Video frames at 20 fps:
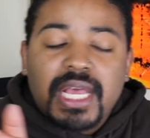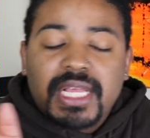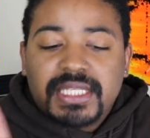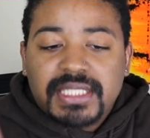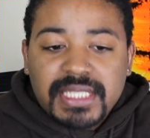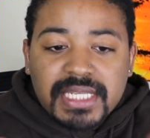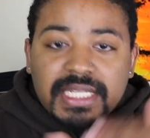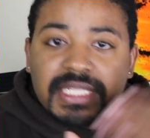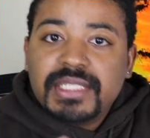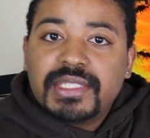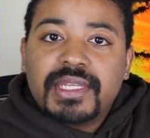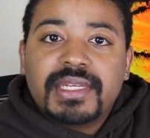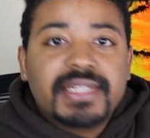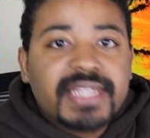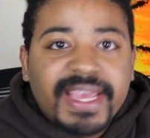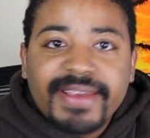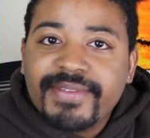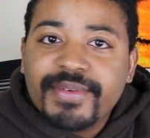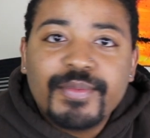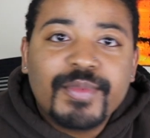since
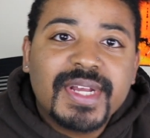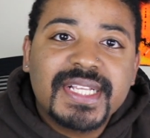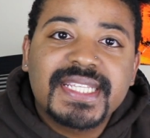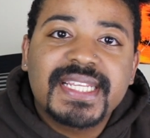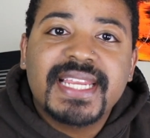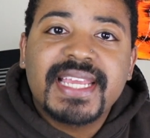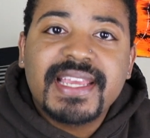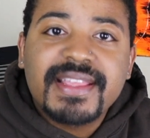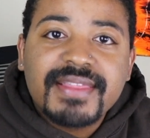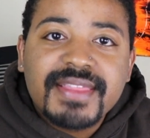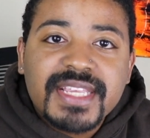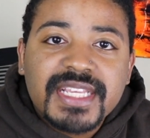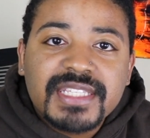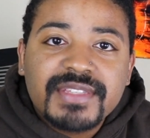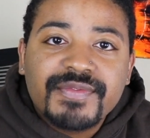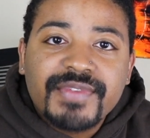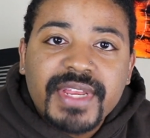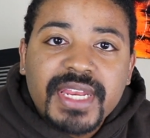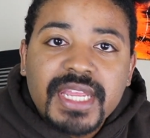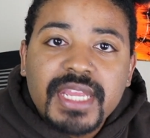Devin wasn't in
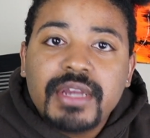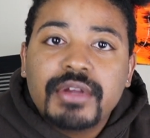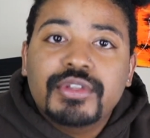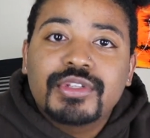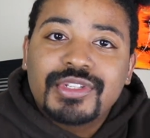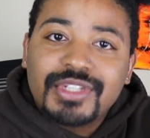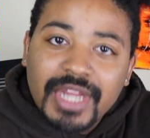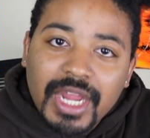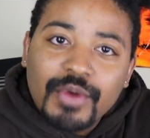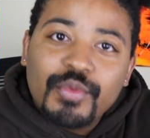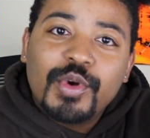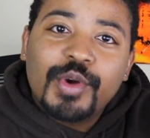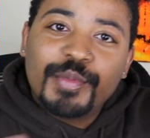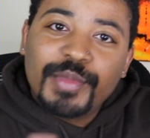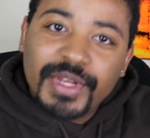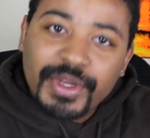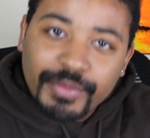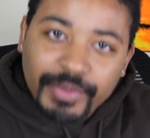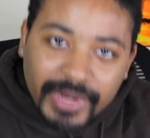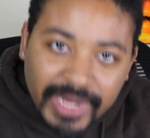this video, do y'all want
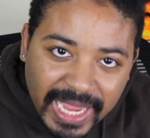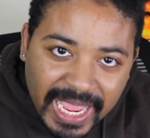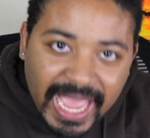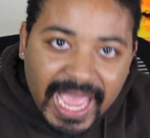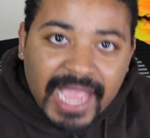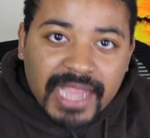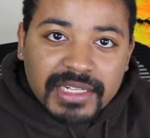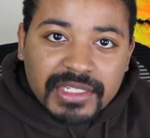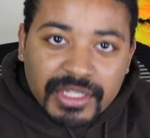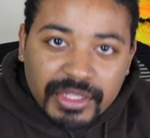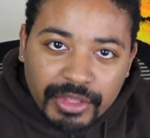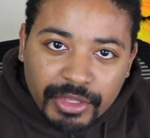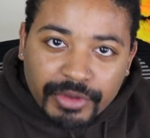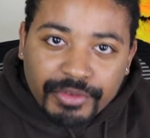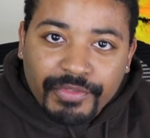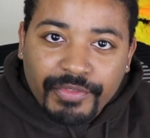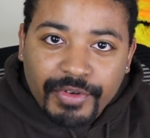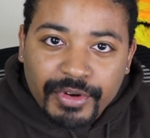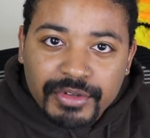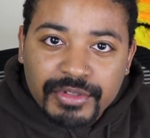me to react to their
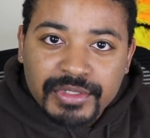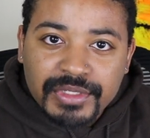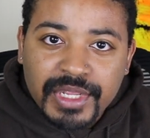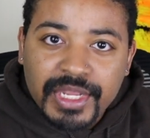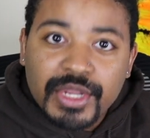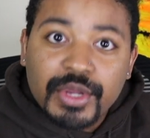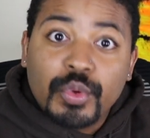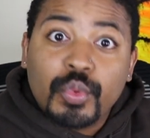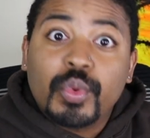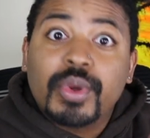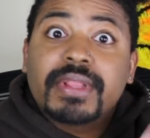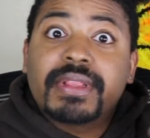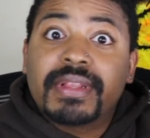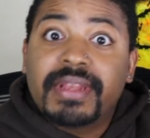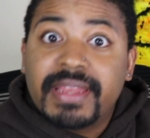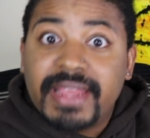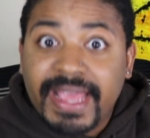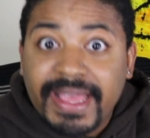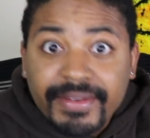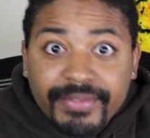first single
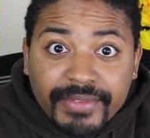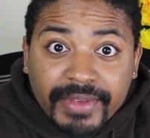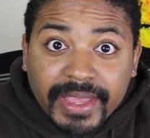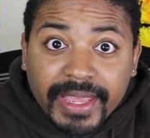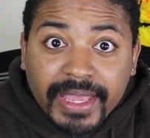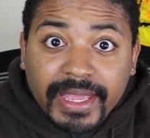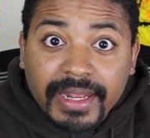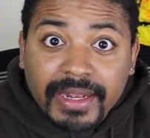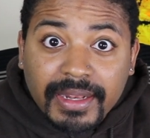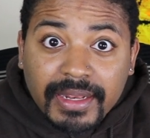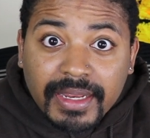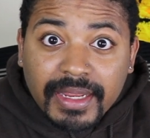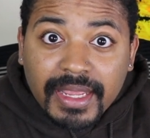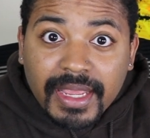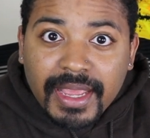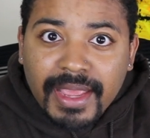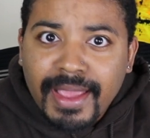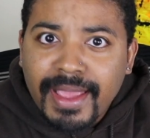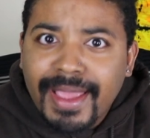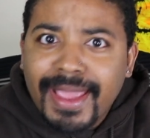with Devin
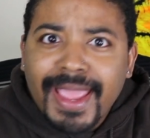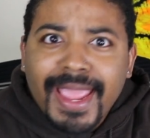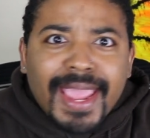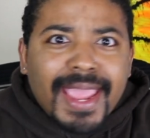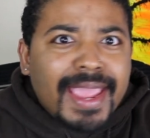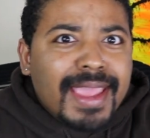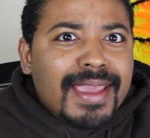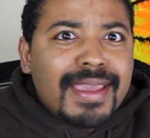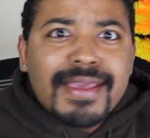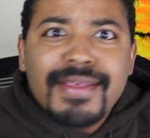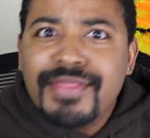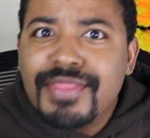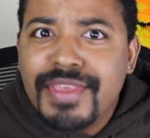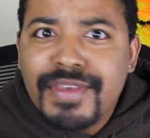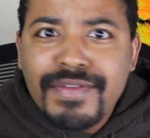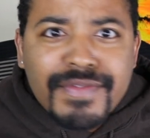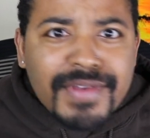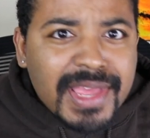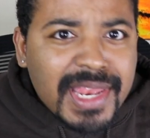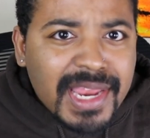in
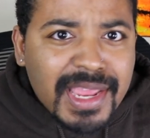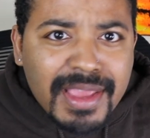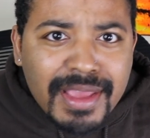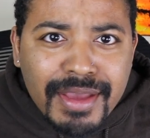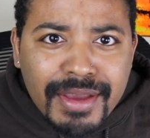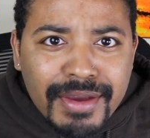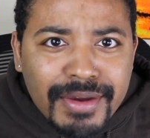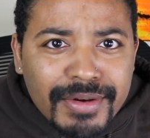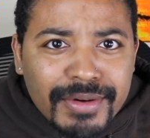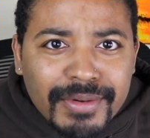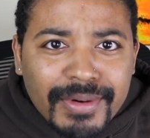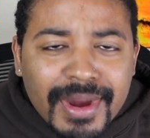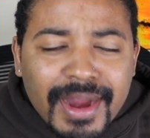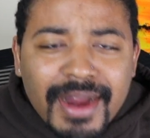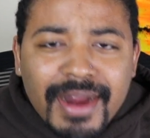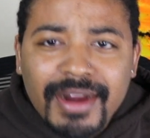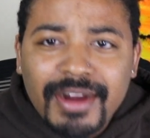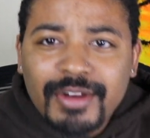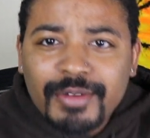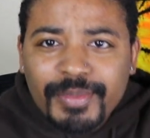the video?
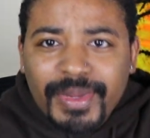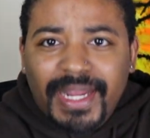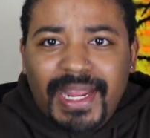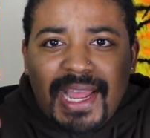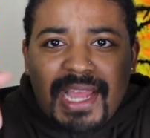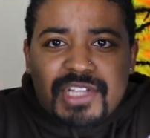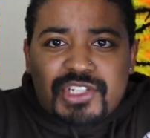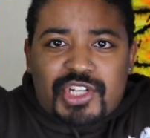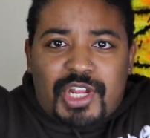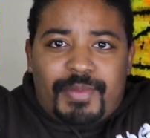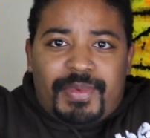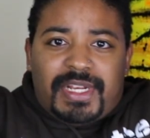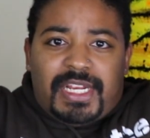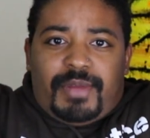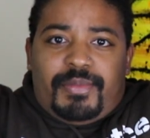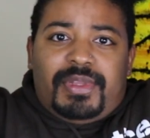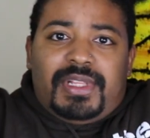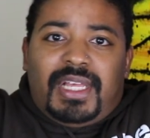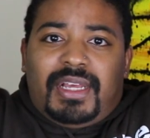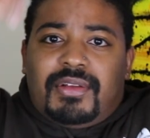Oh my gosh, comment
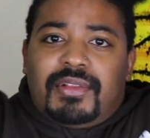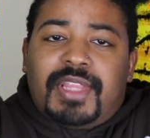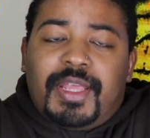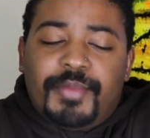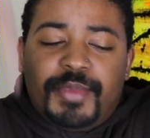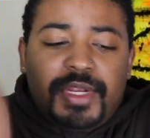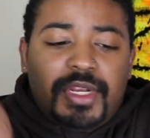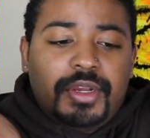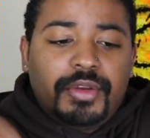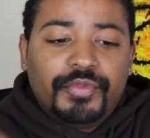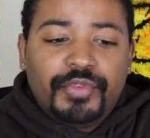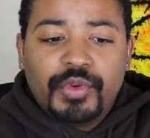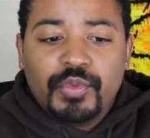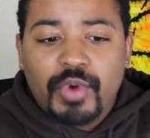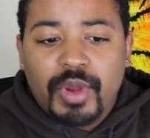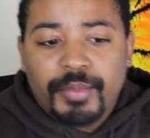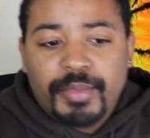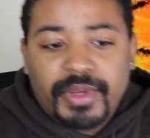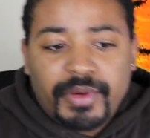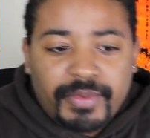down below. Let me know if you
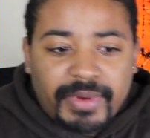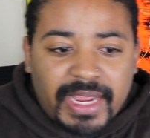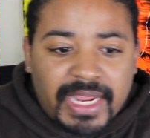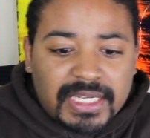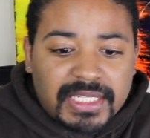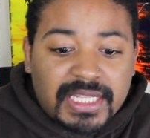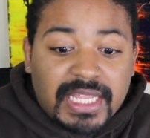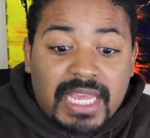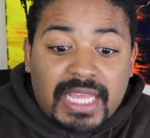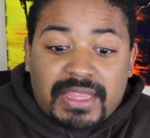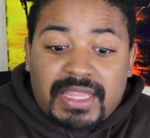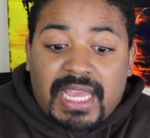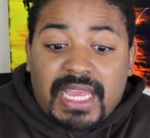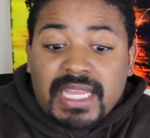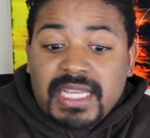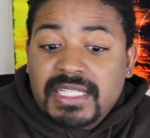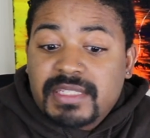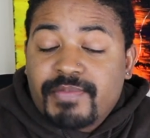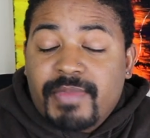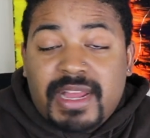want me to react to that.
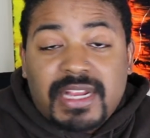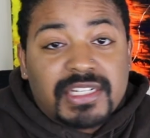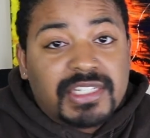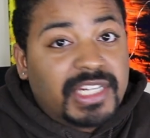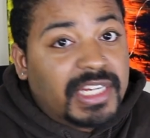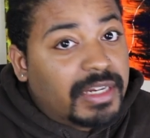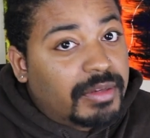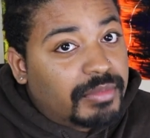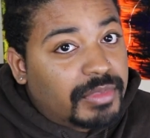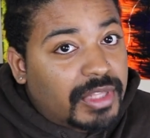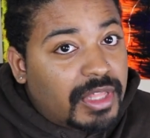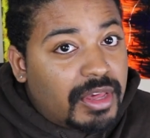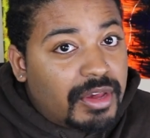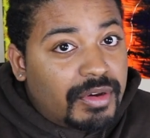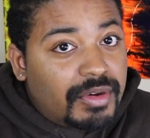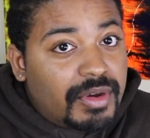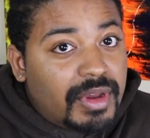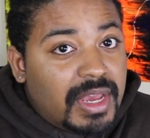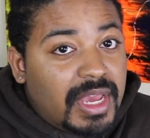That is my jam, though.